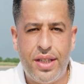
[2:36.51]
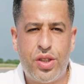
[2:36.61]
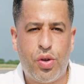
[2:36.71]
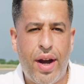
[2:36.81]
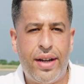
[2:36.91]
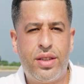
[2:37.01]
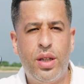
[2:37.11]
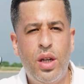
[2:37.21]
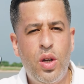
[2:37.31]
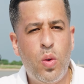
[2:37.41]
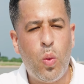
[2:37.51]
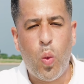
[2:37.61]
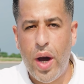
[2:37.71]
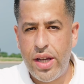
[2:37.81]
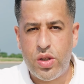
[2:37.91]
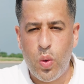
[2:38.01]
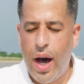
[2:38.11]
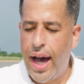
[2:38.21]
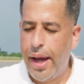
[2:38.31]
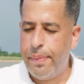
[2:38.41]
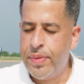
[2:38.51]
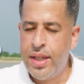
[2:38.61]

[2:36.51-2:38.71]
is cranked way too high.